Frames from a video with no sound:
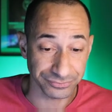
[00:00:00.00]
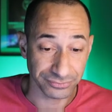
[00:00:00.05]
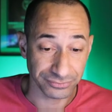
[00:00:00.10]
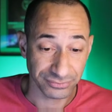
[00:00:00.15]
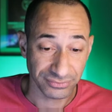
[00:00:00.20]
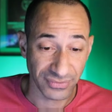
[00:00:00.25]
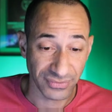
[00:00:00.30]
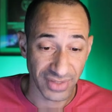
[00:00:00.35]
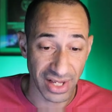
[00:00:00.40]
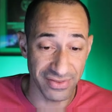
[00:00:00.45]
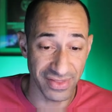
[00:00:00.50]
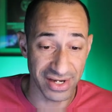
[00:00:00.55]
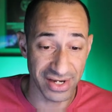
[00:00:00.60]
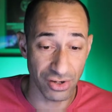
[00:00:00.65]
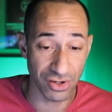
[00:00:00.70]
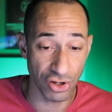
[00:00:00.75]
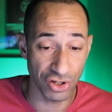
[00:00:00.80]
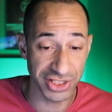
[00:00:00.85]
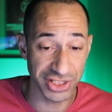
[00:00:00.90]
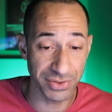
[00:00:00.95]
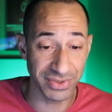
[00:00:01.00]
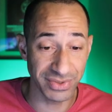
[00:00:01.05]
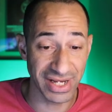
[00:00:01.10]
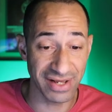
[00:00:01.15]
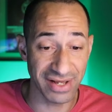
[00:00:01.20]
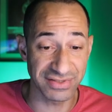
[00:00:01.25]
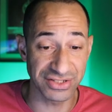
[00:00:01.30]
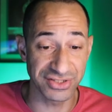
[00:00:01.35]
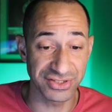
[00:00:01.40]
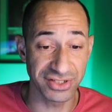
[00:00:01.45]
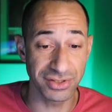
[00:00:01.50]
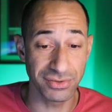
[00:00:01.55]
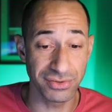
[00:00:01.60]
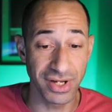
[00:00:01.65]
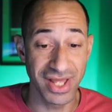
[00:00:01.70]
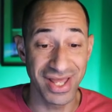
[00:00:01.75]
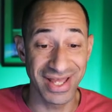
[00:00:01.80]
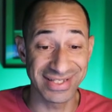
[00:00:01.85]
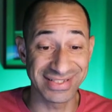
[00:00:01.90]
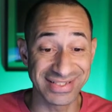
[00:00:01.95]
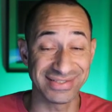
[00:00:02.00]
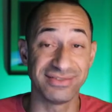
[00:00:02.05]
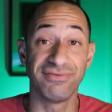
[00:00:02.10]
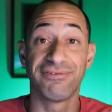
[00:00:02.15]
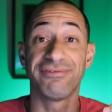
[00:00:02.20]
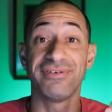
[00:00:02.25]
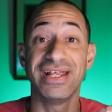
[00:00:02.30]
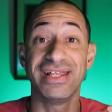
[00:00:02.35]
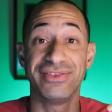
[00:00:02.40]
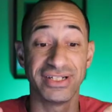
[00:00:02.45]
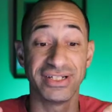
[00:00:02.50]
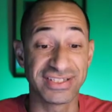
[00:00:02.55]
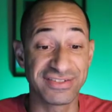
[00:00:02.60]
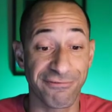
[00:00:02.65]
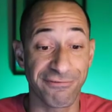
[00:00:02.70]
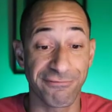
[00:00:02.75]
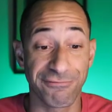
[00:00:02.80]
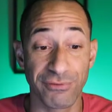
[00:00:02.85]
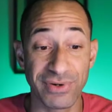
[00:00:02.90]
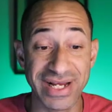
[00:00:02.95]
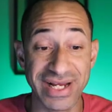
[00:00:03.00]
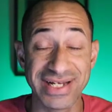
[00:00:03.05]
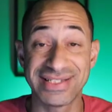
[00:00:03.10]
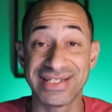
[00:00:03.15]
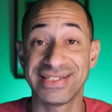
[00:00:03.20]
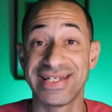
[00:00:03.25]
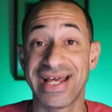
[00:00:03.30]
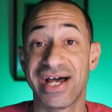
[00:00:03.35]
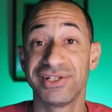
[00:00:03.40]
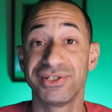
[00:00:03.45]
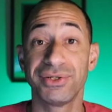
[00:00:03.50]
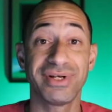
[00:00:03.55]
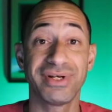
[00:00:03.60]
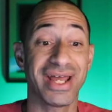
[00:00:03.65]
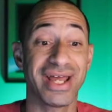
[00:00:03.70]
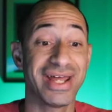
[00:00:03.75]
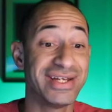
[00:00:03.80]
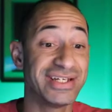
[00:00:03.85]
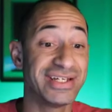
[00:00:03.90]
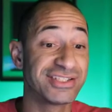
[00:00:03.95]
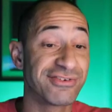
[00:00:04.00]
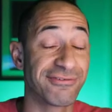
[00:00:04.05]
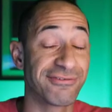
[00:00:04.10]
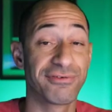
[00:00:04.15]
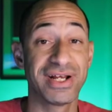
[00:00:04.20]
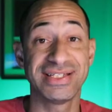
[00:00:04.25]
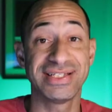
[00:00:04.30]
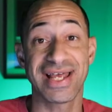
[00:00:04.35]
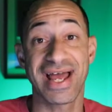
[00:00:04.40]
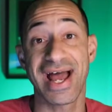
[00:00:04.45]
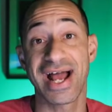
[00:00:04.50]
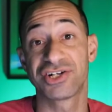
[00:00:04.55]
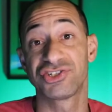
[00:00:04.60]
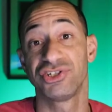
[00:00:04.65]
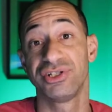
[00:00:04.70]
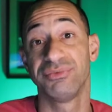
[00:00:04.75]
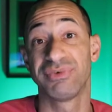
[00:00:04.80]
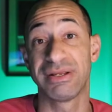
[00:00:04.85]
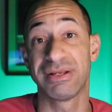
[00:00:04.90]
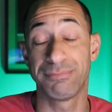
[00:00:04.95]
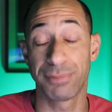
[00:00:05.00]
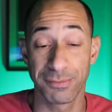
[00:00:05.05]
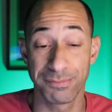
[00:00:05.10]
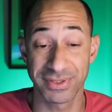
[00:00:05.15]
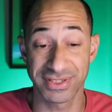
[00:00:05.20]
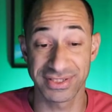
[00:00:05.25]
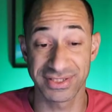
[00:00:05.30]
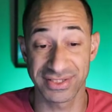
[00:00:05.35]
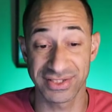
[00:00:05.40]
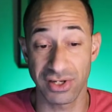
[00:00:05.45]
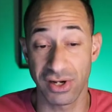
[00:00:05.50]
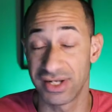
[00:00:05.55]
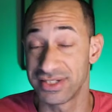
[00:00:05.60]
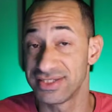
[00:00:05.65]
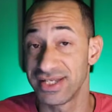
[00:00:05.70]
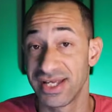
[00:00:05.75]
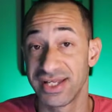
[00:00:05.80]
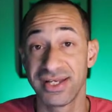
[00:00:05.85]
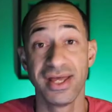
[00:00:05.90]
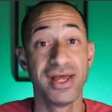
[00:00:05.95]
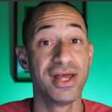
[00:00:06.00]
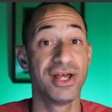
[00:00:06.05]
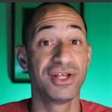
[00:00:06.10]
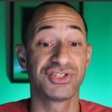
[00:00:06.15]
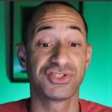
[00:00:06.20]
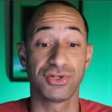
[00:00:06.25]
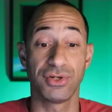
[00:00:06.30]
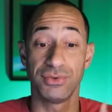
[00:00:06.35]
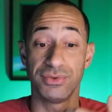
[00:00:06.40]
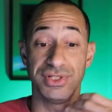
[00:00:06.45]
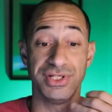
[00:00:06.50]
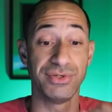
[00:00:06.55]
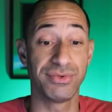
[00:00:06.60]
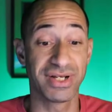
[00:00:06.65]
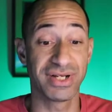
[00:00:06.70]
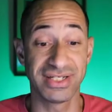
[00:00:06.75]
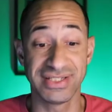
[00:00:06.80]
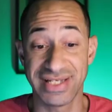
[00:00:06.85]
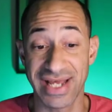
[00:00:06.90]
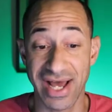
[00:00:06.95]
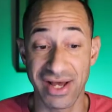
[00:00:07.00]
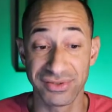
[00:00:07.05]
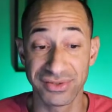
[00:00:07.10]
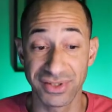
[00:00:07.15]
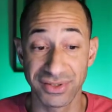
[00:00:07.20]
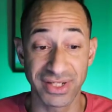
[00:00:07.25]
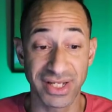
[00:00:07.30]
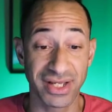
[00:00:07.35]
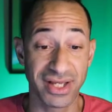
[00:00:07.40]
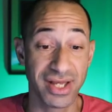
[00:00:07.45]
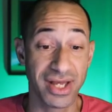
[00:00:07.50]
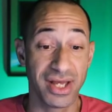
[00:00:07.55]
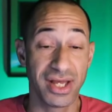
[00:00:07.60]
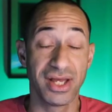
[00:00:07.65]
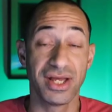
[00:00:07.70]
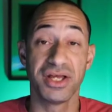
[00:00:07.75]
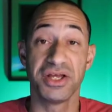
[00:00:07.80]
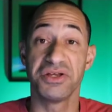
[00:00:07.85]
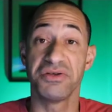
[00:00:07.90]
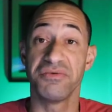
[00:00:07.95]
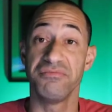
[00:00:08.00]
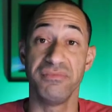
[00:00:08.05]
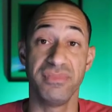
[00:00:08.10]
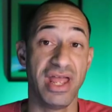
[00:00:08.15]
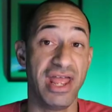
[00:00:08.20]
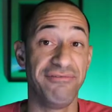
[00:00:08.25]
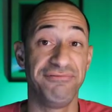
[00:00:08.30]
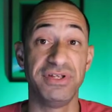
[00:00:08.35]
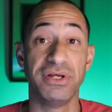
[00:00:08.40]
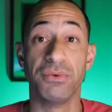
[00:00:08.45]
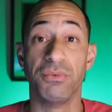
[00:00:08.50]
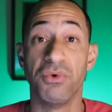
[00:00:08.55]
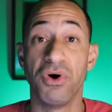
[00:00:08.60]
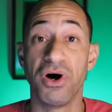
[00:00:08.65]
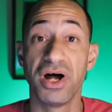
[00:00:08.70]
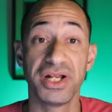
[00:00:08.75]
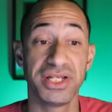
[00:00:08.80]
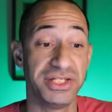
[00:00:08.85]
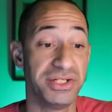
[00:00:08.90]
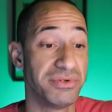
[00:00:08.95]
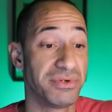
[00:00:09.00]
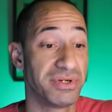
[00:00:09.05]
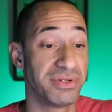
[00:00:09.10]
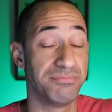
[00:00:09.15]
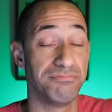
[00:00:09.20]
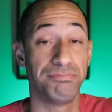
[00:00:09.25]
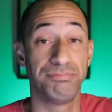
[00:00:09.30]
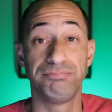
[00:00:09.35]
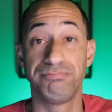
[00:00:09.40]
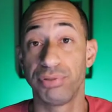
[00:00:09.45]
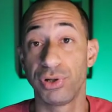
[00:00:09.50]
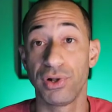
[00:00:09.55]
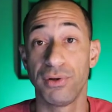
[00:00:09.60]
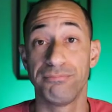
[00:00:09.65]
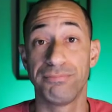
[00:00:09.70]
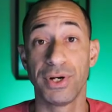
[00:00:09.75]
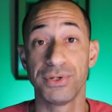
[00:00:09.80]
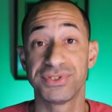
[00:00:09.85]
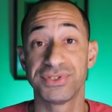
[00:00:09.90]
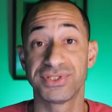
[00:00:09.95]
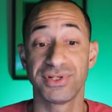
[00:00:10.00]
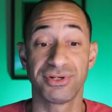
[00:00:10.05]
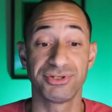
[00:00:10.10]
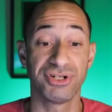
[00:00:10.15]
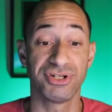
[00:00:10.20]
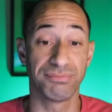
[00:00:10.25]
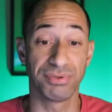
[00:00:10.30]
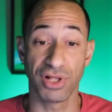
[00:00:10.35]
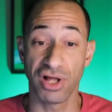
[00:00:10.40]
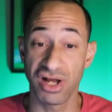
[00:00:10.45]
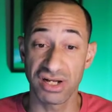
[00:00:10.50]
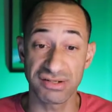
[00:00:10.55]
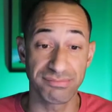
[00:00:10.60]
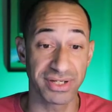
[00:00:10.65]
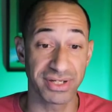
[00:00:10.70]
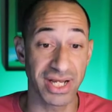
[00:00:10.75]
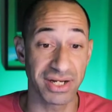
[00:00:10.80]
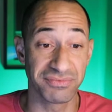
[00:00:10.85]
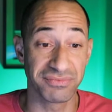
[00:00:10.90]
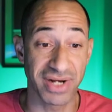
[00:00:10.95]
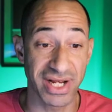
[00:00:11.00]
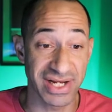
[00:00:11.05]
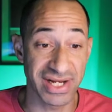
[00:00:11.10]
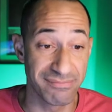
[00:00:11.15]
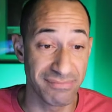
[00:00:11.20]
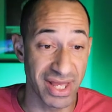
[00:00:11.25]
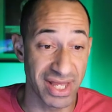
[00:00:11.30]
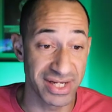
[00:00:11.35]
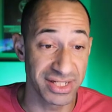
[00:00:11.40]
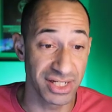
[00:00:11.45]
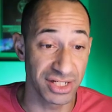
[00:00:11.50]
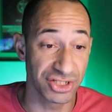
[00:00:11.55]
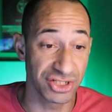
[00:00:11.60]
And then all you would have to do is, it's free to download, and it's free to actually repurpose this content. So you can download it if you want. You can post it on your blog, but I recommend